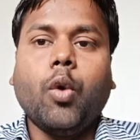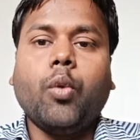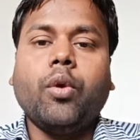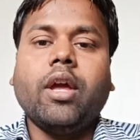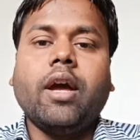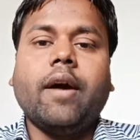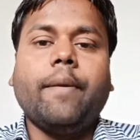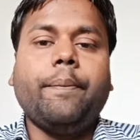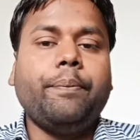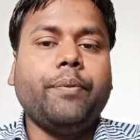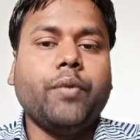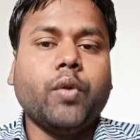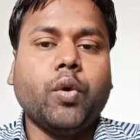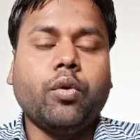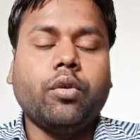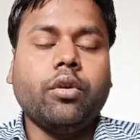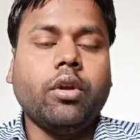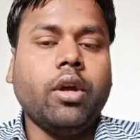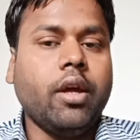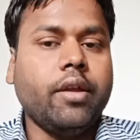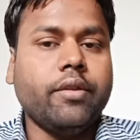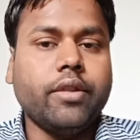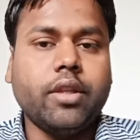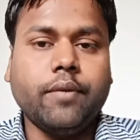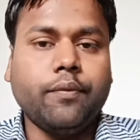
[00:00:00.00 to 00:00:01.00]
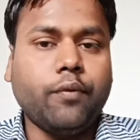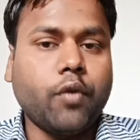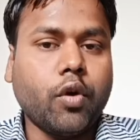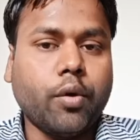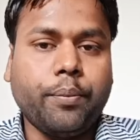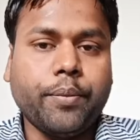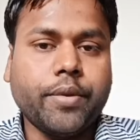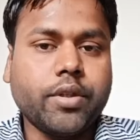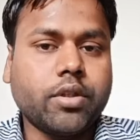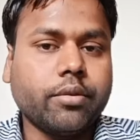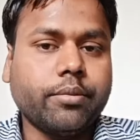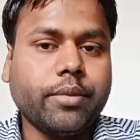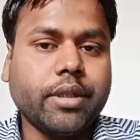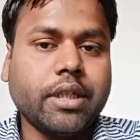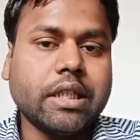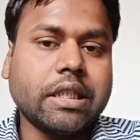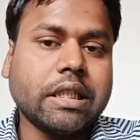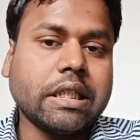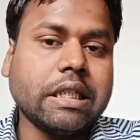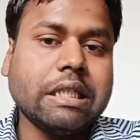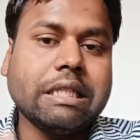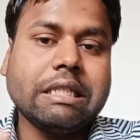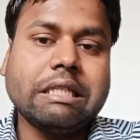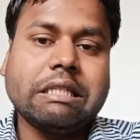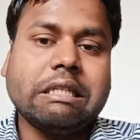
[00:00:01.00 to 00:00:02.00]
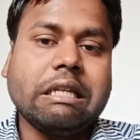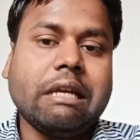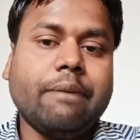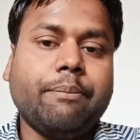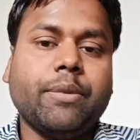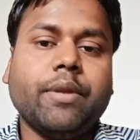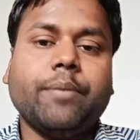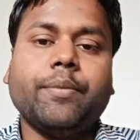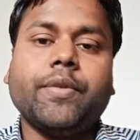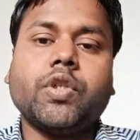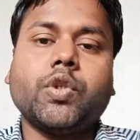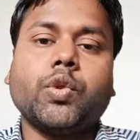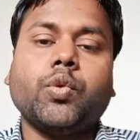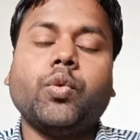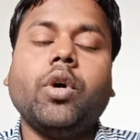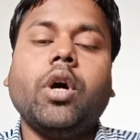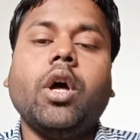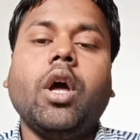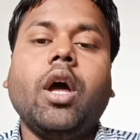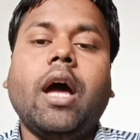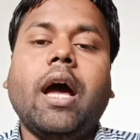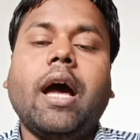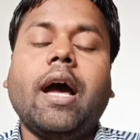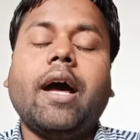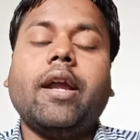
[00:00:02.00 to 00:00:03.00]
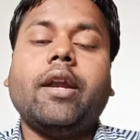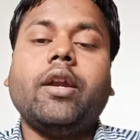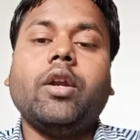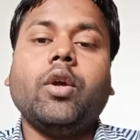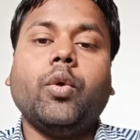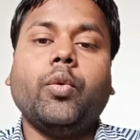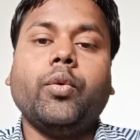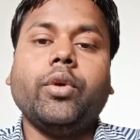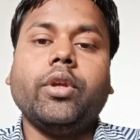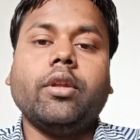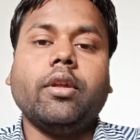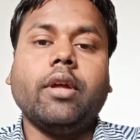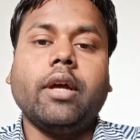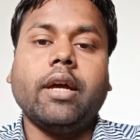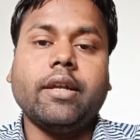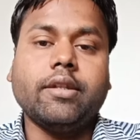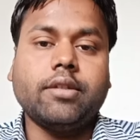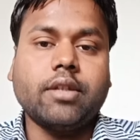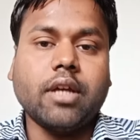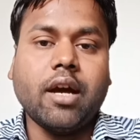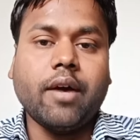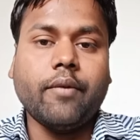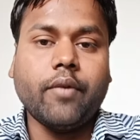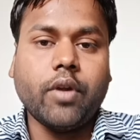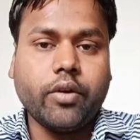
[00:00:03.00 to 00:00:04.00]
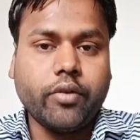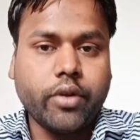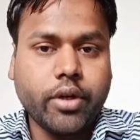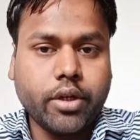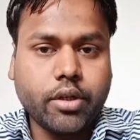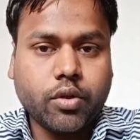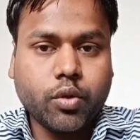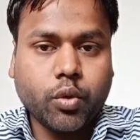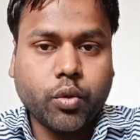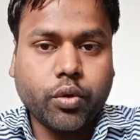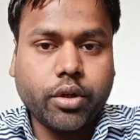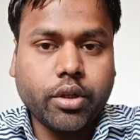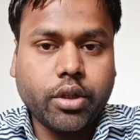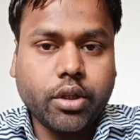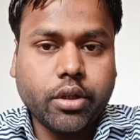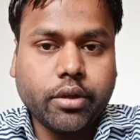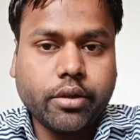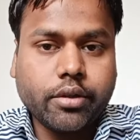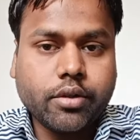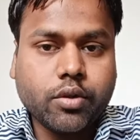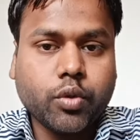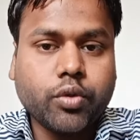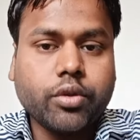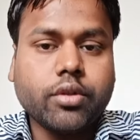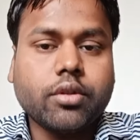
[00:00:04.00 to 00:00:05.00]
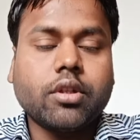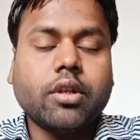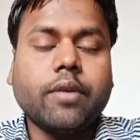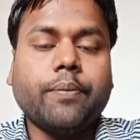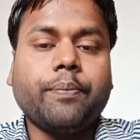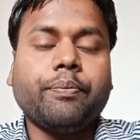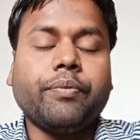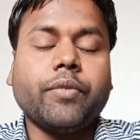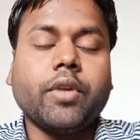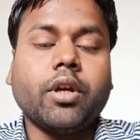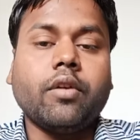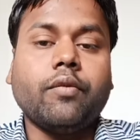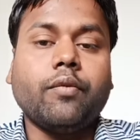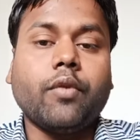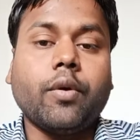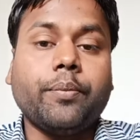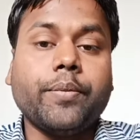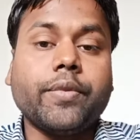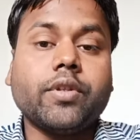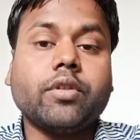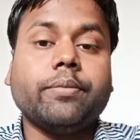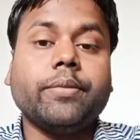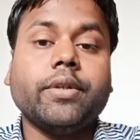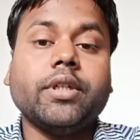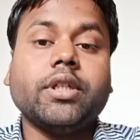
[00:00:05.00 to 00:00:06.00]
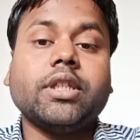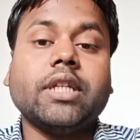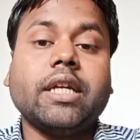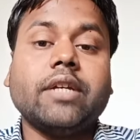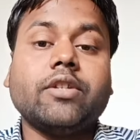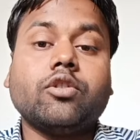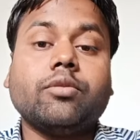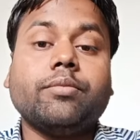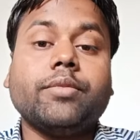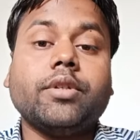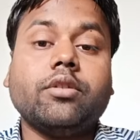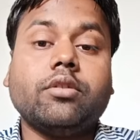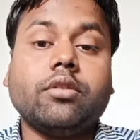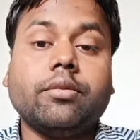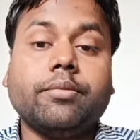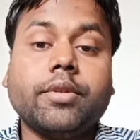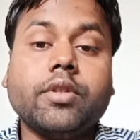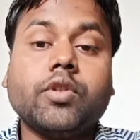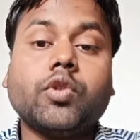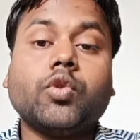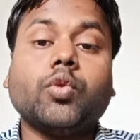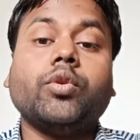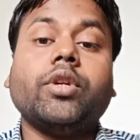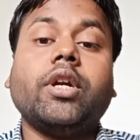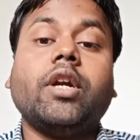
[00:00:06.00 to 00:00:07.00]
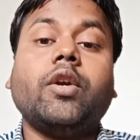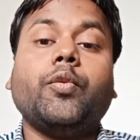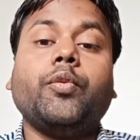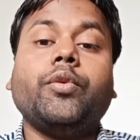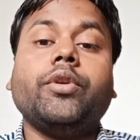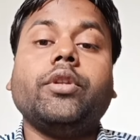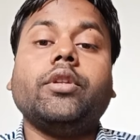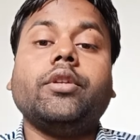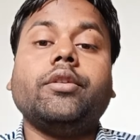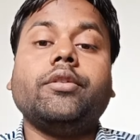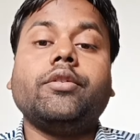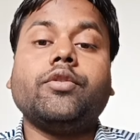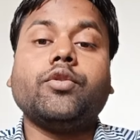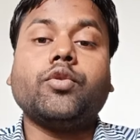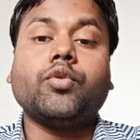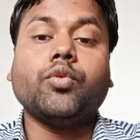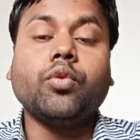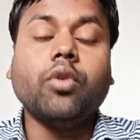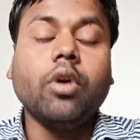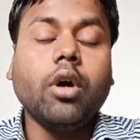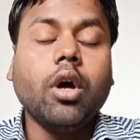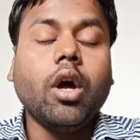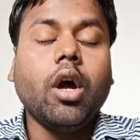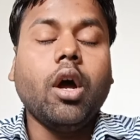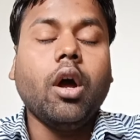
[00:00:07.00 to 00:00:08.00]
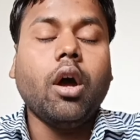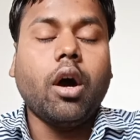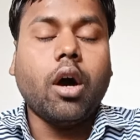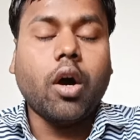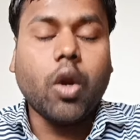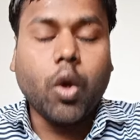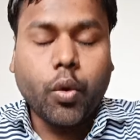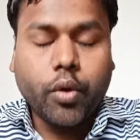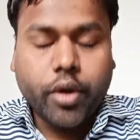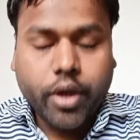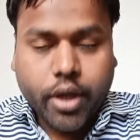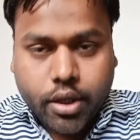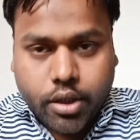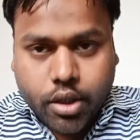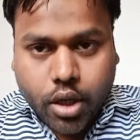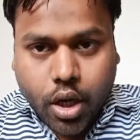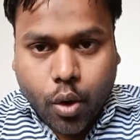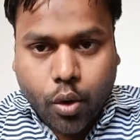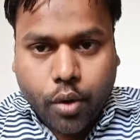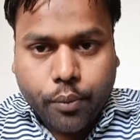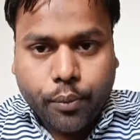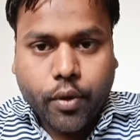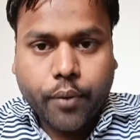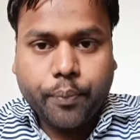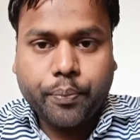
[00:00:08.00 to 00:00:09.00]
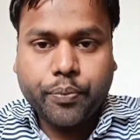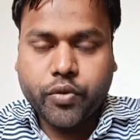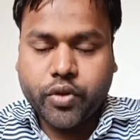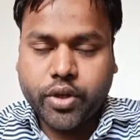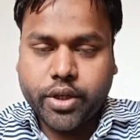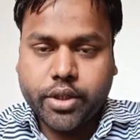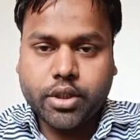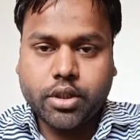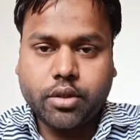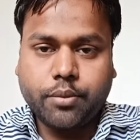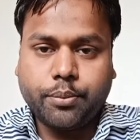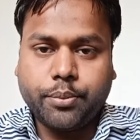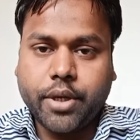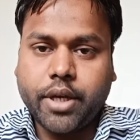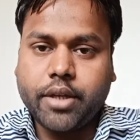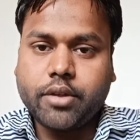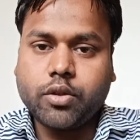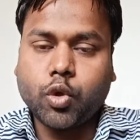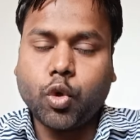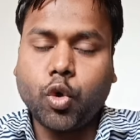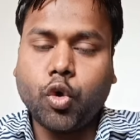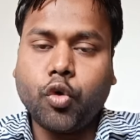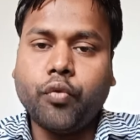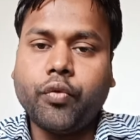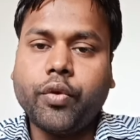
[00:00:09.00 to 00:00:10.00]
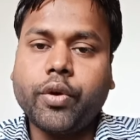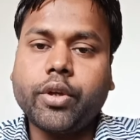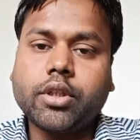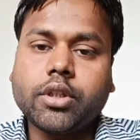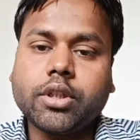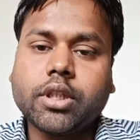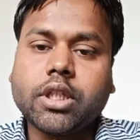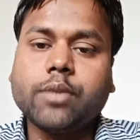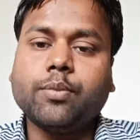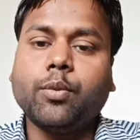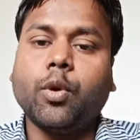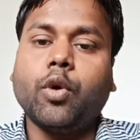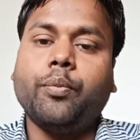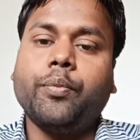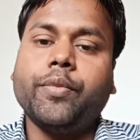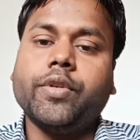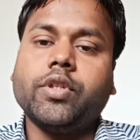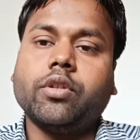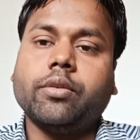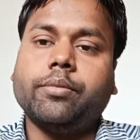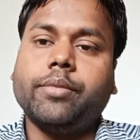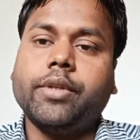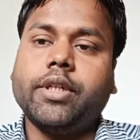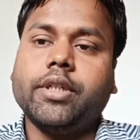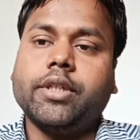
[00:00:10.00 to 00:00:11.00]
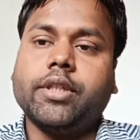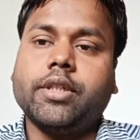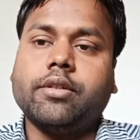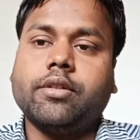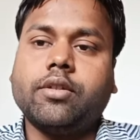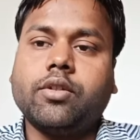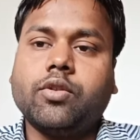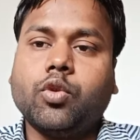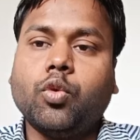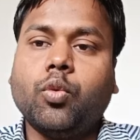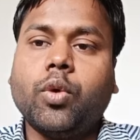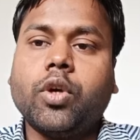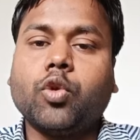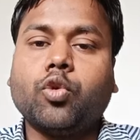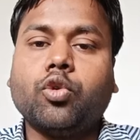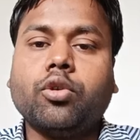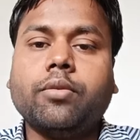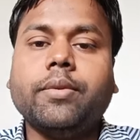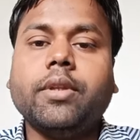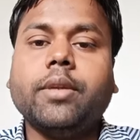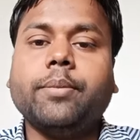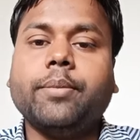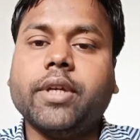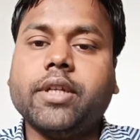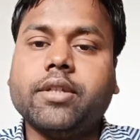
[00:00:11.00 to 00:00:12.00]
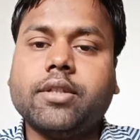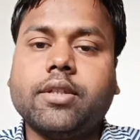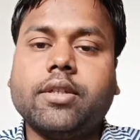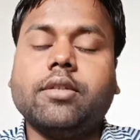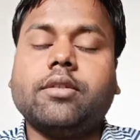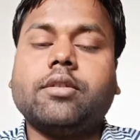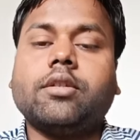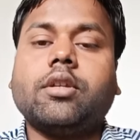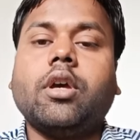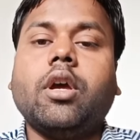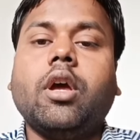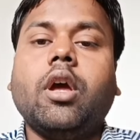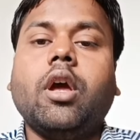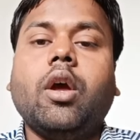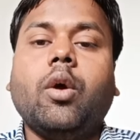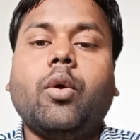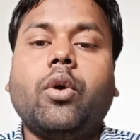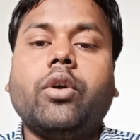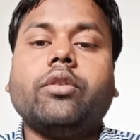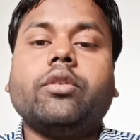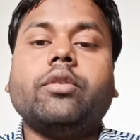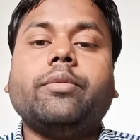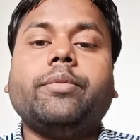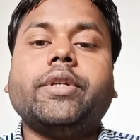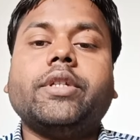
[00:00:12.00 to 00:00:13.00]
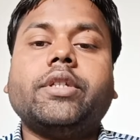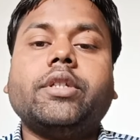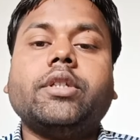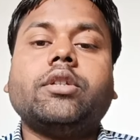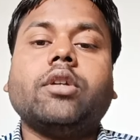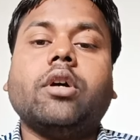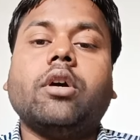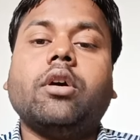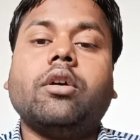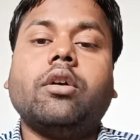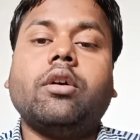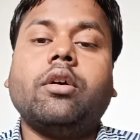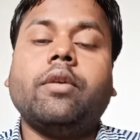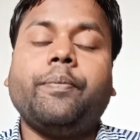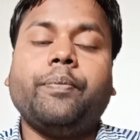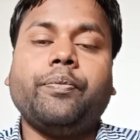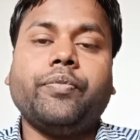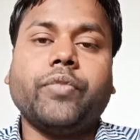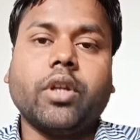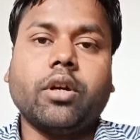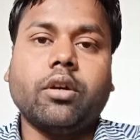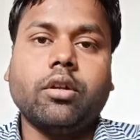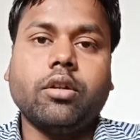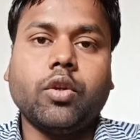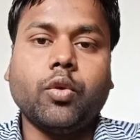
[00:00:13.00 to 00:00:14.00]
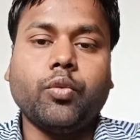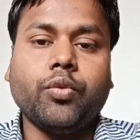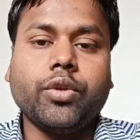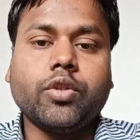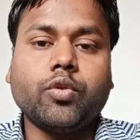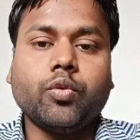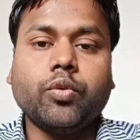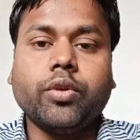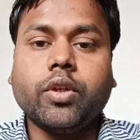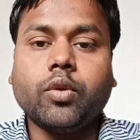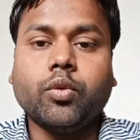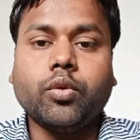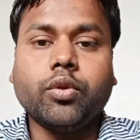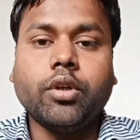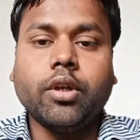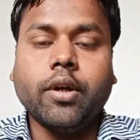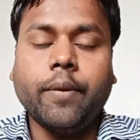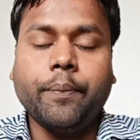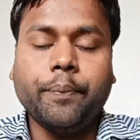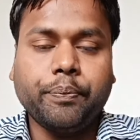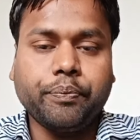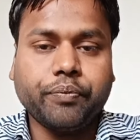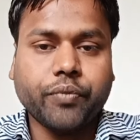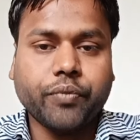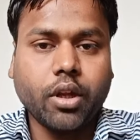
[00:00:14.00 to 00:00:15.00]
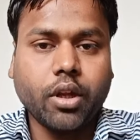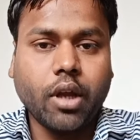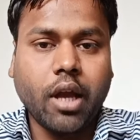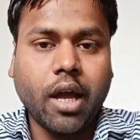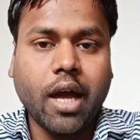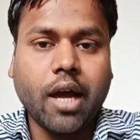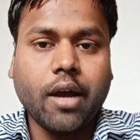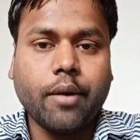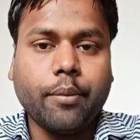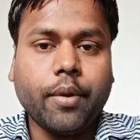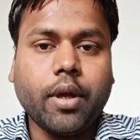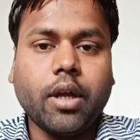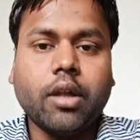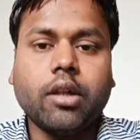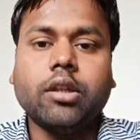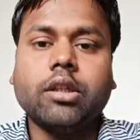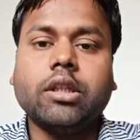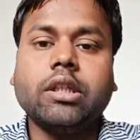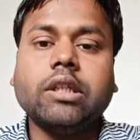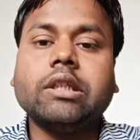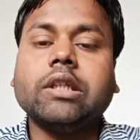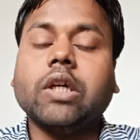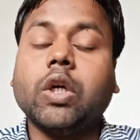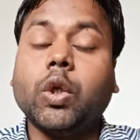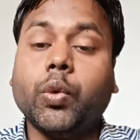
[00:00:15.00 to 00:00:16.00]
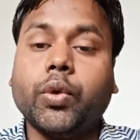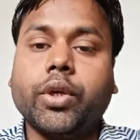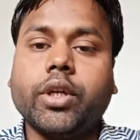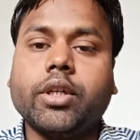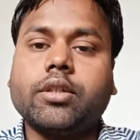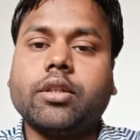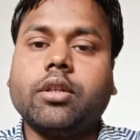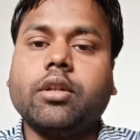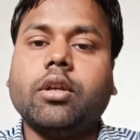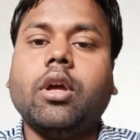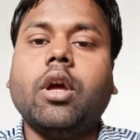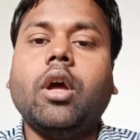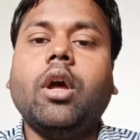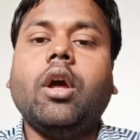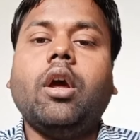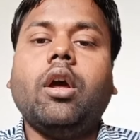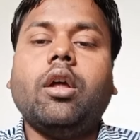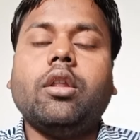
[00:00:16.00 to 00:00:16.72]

We have known the performance obligation in step number 2, and we, as I have already told, the also step performance obligation has to be determined, so that we need to allocate our transaction price over such performance obligations. So what could be the basis? What would be the basis under which we could have this allocation?